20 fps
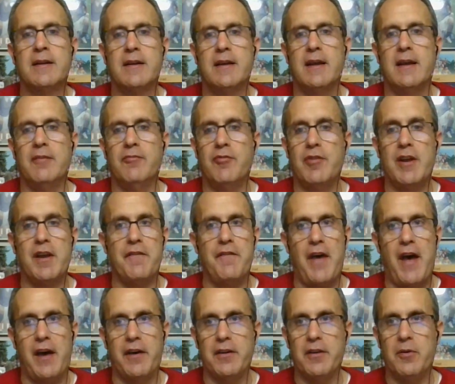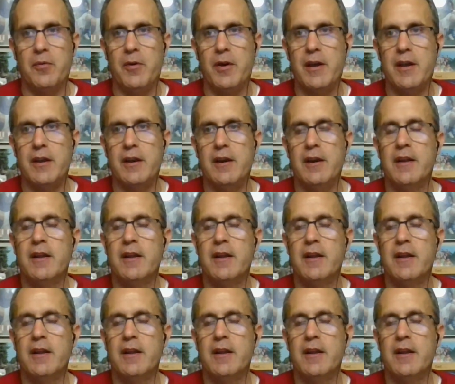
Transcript: and reevaluate.